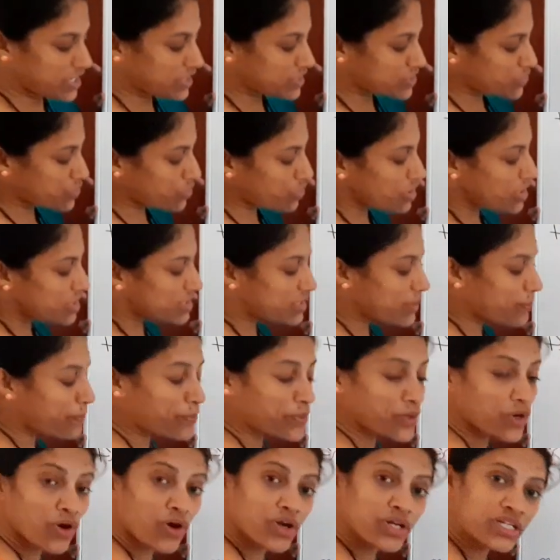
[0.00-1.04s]
So the
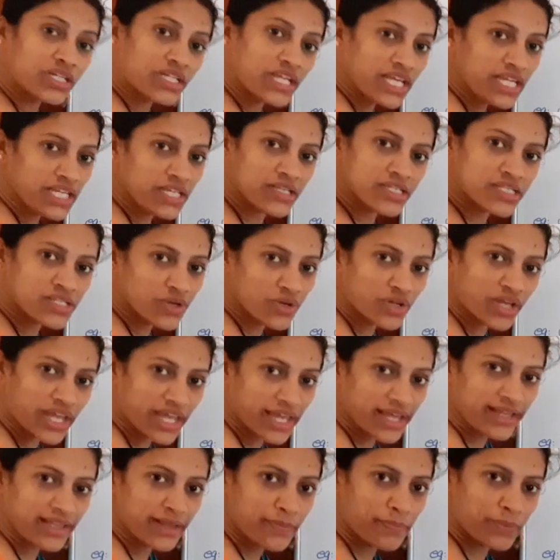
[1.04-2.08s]
protein is
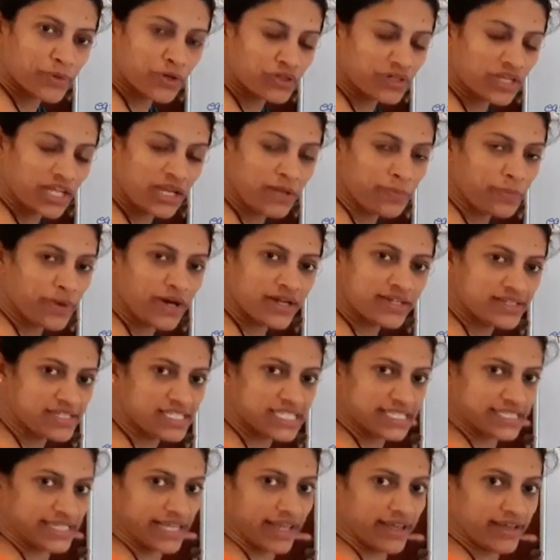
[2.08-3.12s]
okay, the protein part
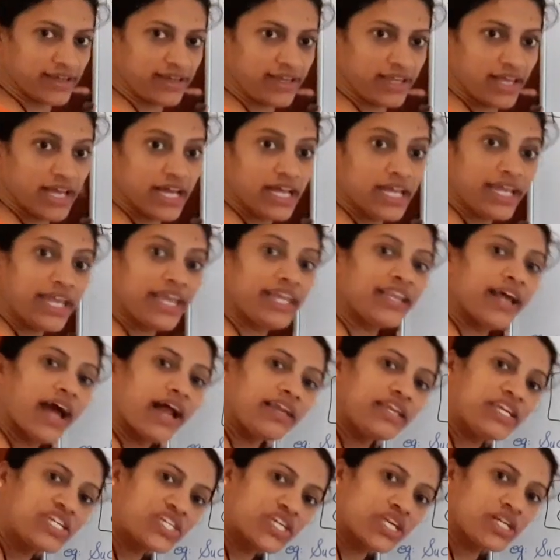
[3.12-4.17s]
is there. In
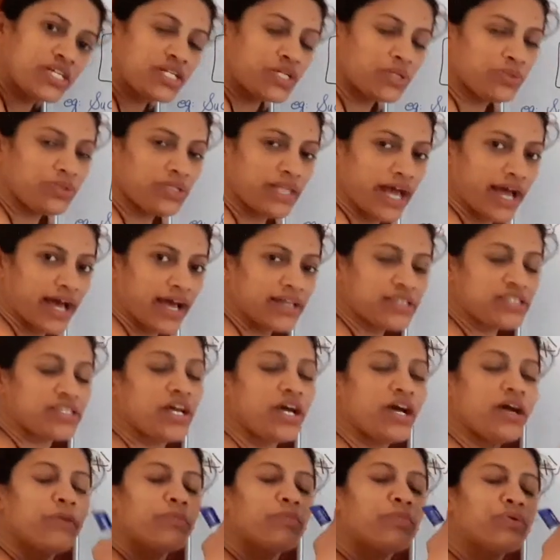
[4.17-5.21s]
addition to
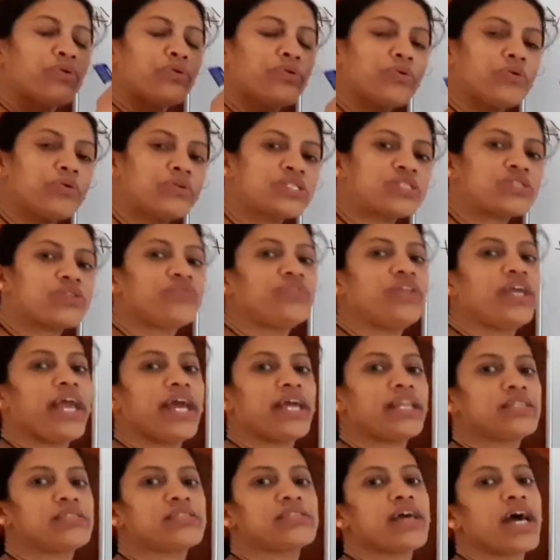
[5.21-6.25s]
that, most of the
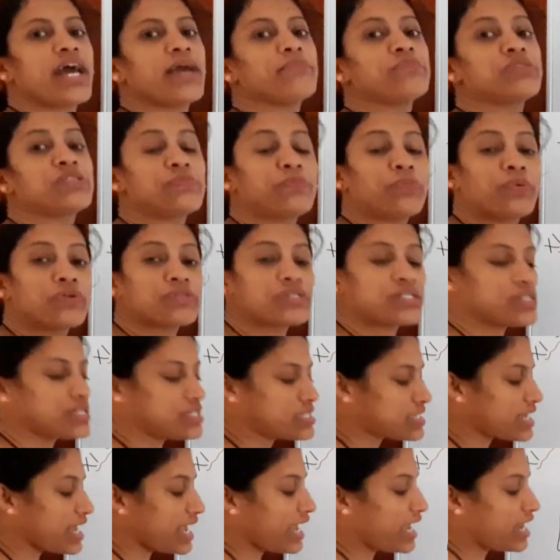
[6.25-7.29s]
enzymes
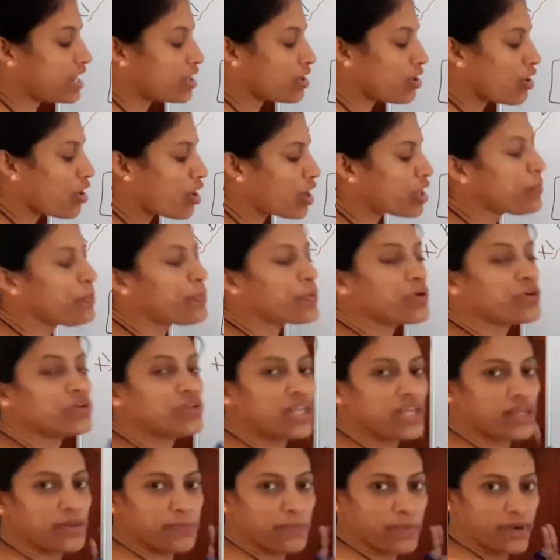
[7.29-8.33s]
possess a
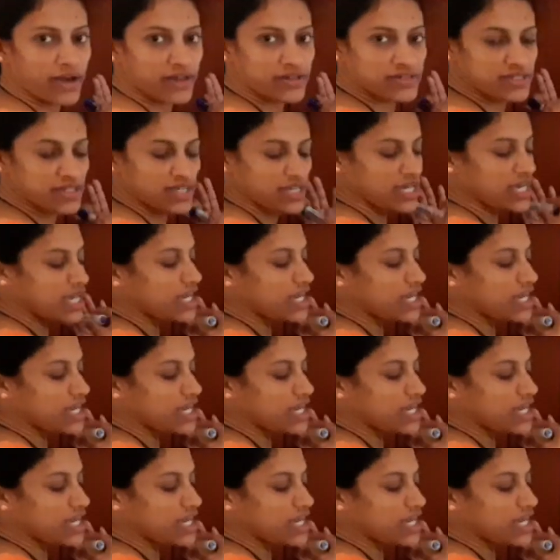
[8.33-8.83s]
non-protein part.